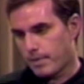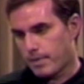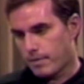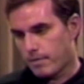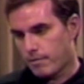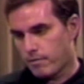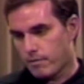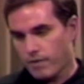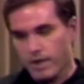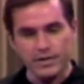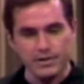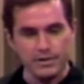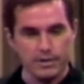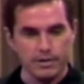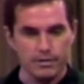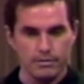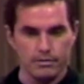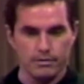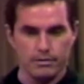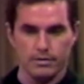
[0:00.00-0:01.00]

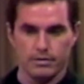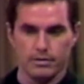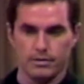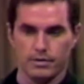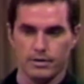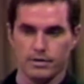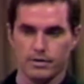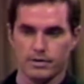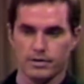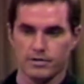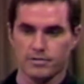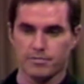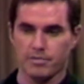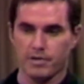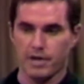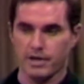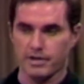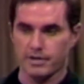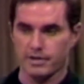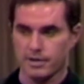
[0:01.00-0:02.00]
rescued in this
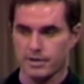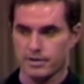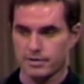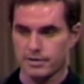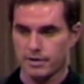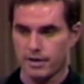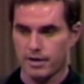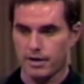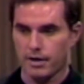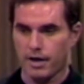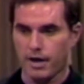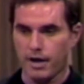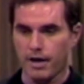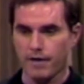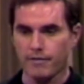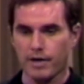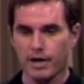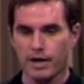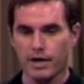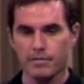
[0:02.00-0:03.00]
process
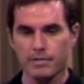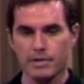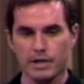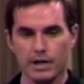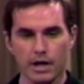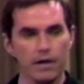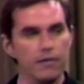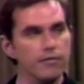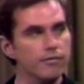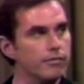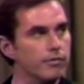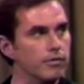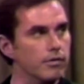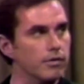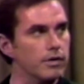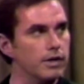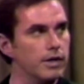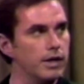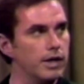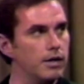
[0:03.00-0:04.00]
have got to be cared
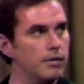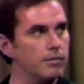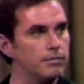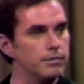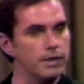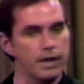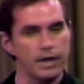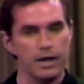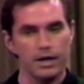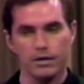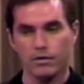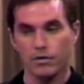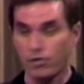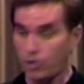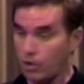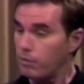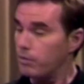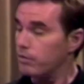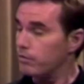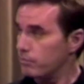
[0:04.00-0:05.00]
for and helped. And
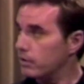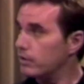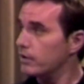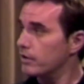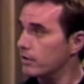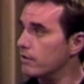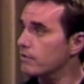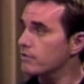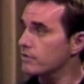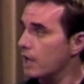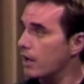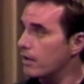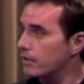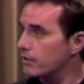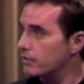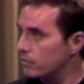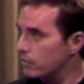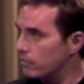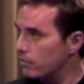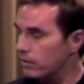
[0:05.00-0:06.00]
no one really knows how to
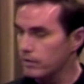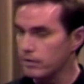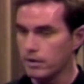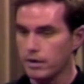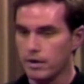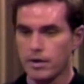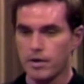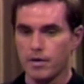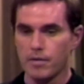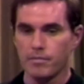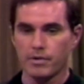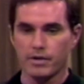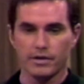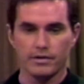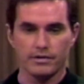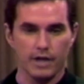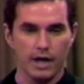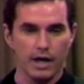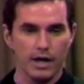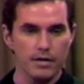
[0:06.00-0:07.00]
do it, but
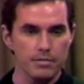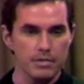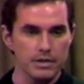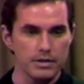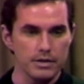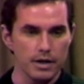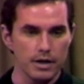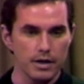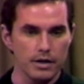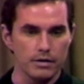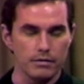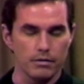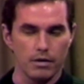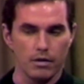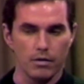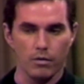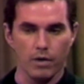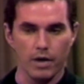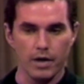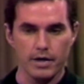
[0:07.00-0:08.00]
it's got to be done.
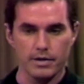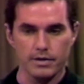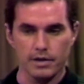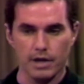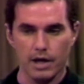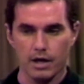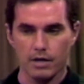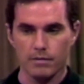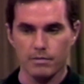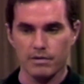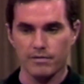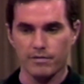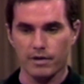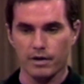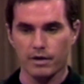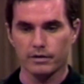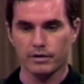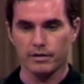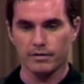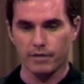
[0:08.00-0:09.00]
A way has got to be
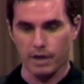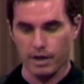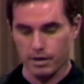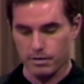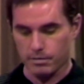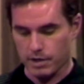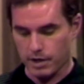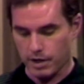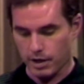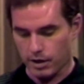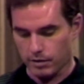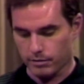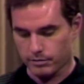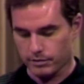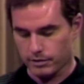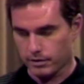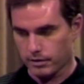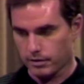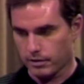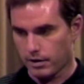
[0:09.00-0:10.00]
found. They've got to be helped.
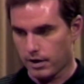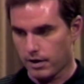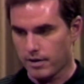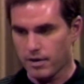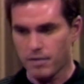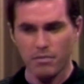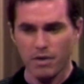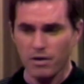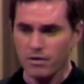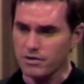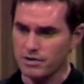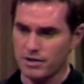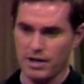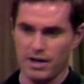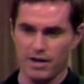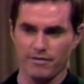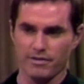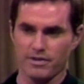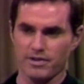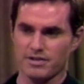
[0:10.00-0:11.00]
And then most
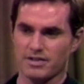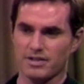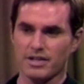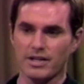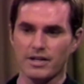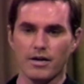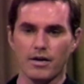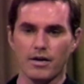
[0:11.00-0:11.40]
obviously,